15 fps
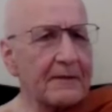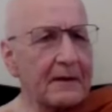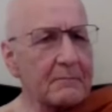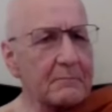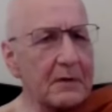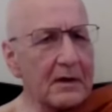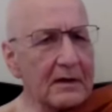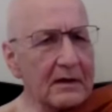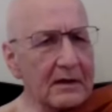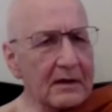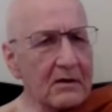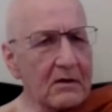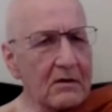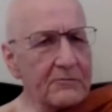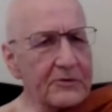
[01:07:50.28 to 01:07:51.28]
And then my
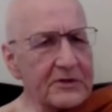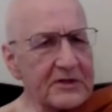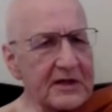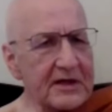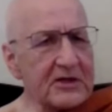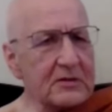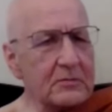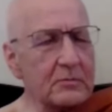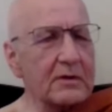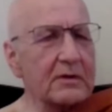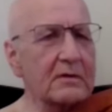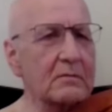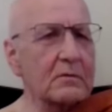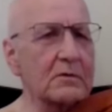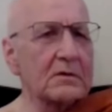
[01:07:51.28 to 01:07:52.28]
conversation
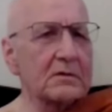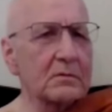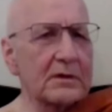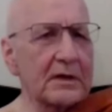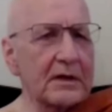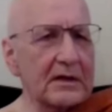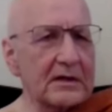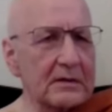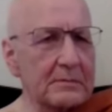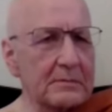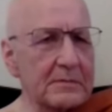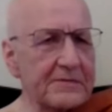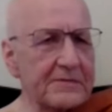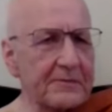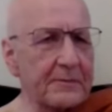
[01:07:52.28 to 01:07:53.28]
with the world, when it
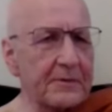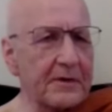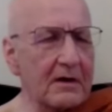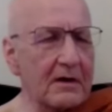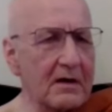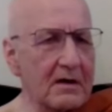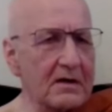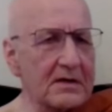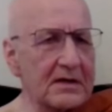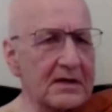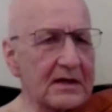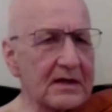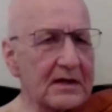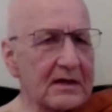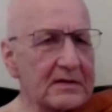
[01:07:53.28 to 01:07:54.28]
comes from the heart,